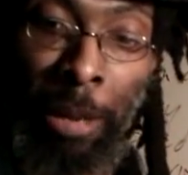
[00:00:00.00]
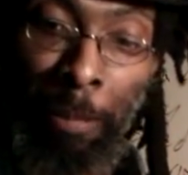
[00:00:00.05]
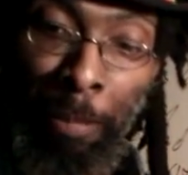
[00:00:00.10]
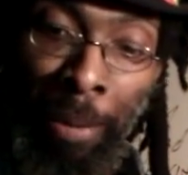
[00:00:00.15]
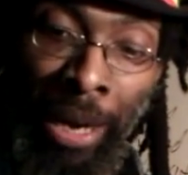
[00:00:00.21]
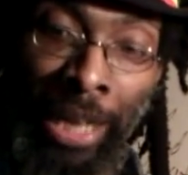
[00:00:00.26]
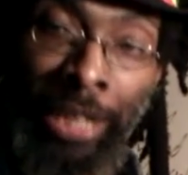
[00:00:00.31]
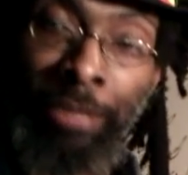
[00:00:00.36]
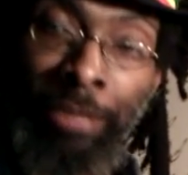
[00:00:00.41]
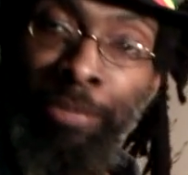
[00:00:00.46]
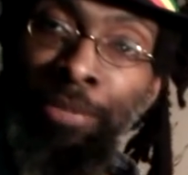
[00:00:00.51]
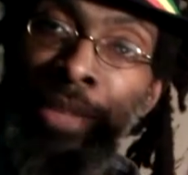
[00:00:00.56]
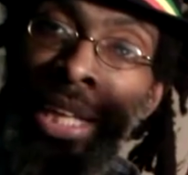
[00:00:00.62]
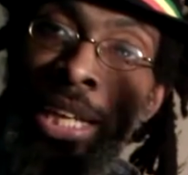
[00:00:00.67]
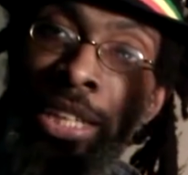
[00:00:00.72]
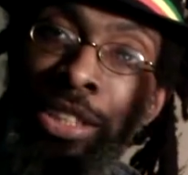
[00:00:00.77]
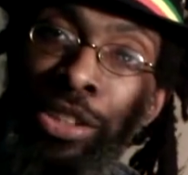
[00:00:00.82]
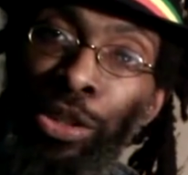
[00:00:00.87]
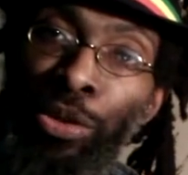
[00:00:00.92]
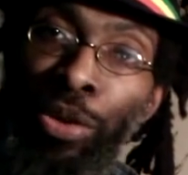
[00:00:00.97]
But
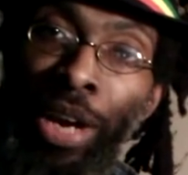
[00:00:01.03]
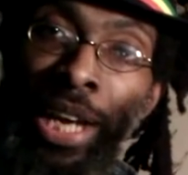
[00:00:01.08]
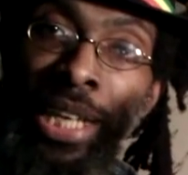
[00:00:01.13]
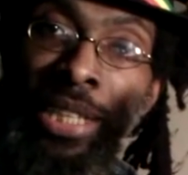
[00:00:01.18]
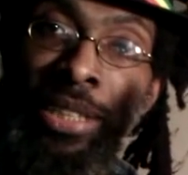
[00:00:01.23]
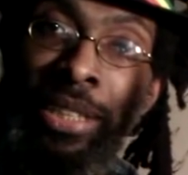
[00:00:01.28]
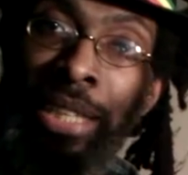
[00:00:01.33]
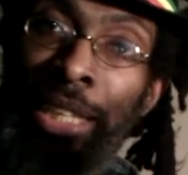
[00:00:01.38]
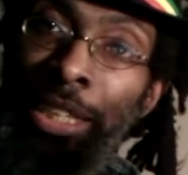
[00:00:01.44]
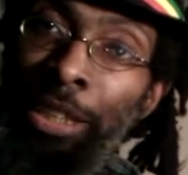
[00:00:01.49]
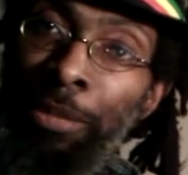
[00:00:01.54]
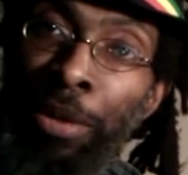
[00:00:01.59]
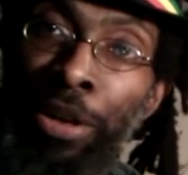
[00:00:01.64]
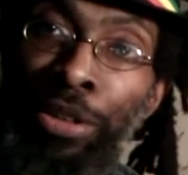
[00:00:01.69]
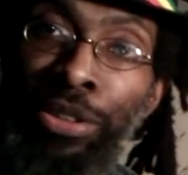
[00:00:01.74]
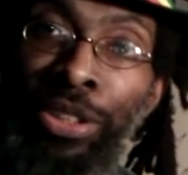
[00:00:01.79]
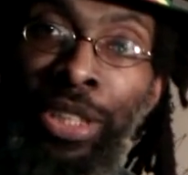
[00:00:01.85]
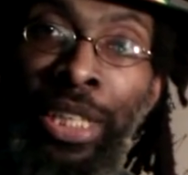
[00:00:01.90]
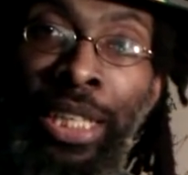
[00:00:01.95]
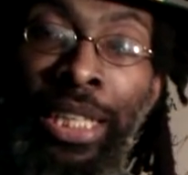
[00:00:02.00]
there's grace, there's
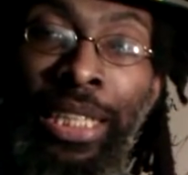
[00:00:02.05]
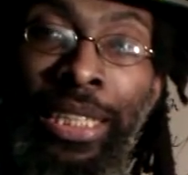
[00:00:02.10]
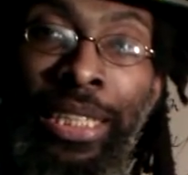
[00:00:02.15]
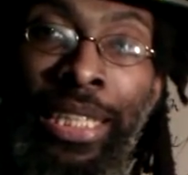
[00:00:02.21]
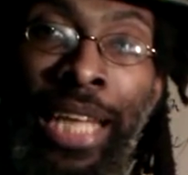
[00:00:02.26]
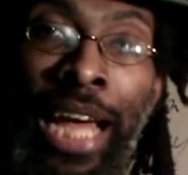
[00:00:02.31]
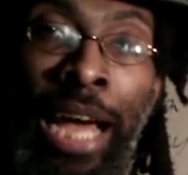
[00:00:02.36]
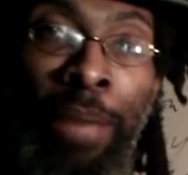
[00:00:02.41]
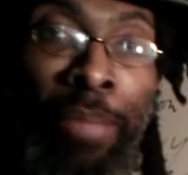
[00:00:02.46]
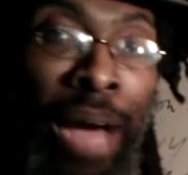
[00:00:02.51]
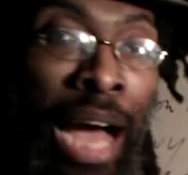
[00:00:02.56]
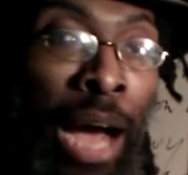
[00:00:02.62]
mercy in this time.